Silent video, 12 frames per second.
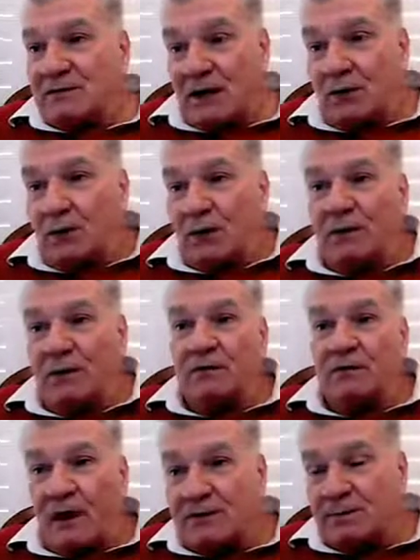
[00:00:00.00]
I call them
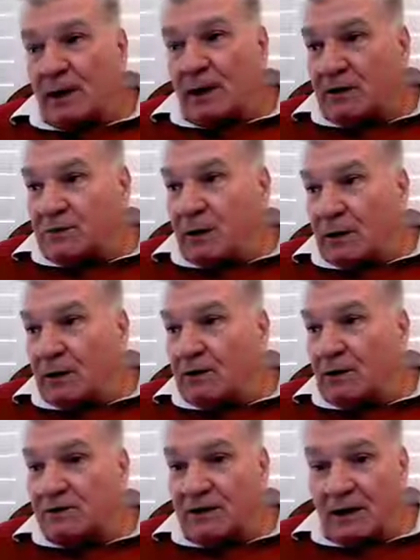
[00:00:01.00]
device management
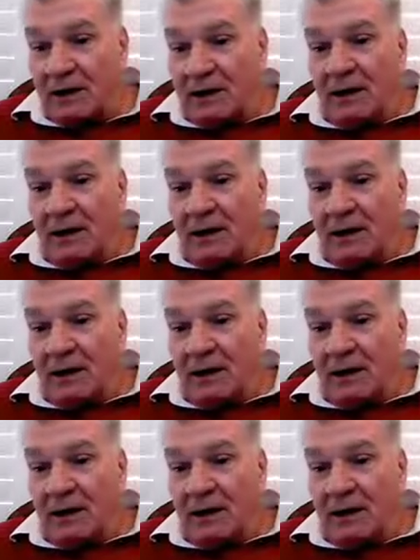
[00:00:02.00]
industry.